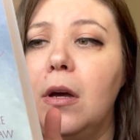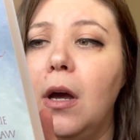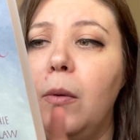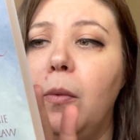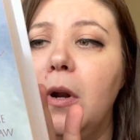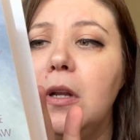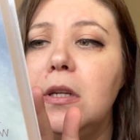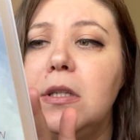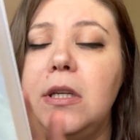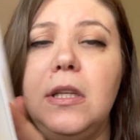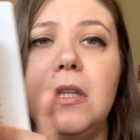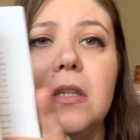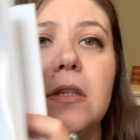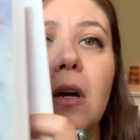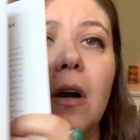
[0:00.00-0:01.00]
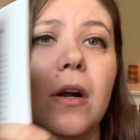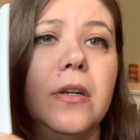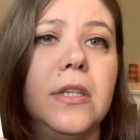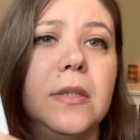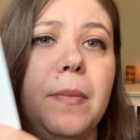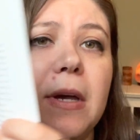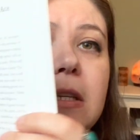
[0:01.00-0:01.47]
I wanted to see these cards
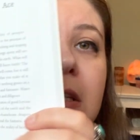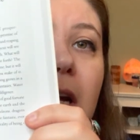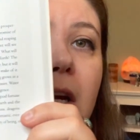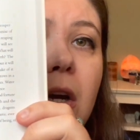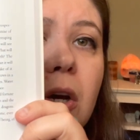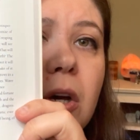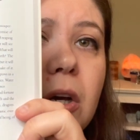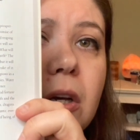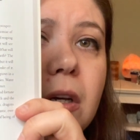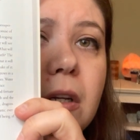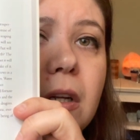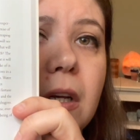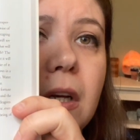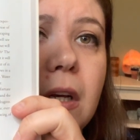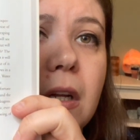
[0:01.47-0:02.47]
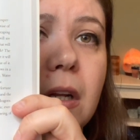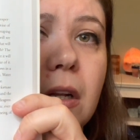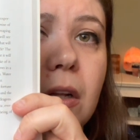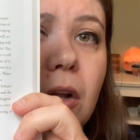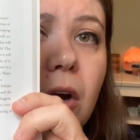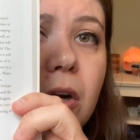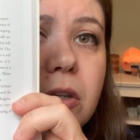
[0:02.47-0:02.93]
as best I could in
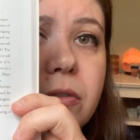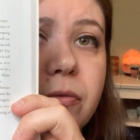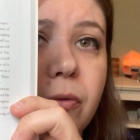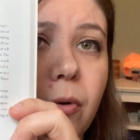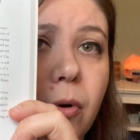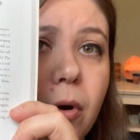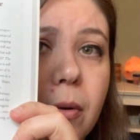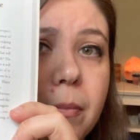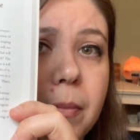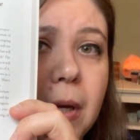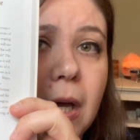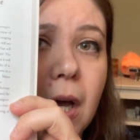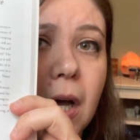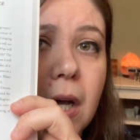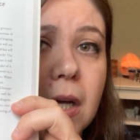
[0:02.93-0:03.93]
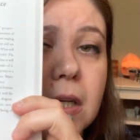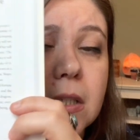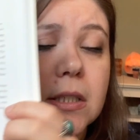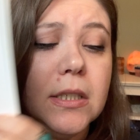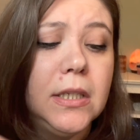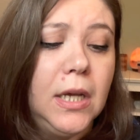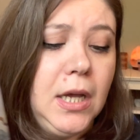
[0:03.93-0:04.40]
large form,
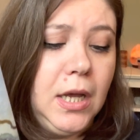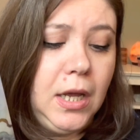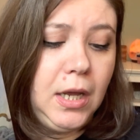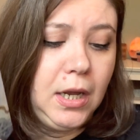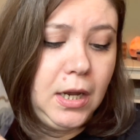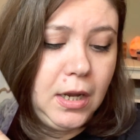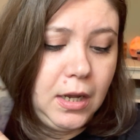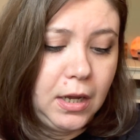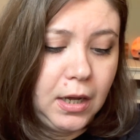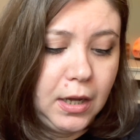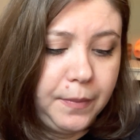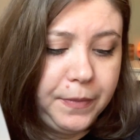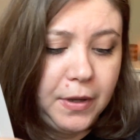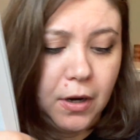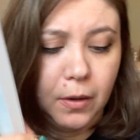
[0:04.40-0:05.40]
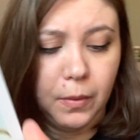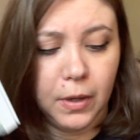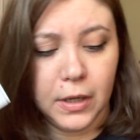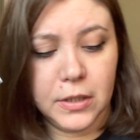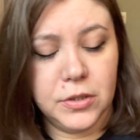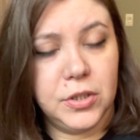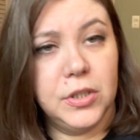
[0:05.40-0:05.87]
because the
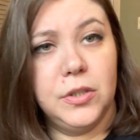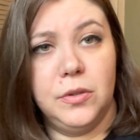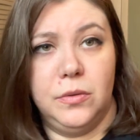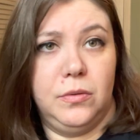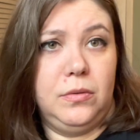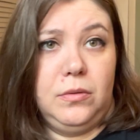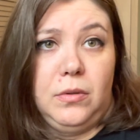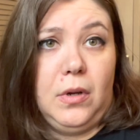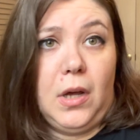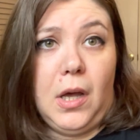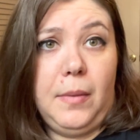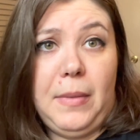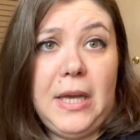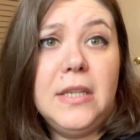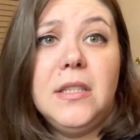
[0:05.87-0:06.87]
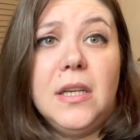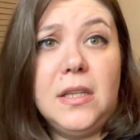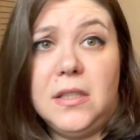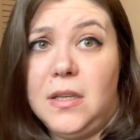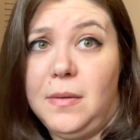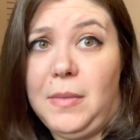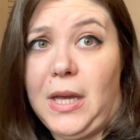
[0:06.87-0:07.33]
artwork is just amazing
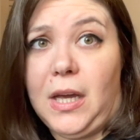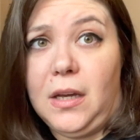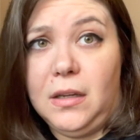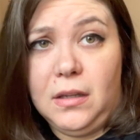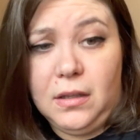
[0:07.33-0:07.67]
to me.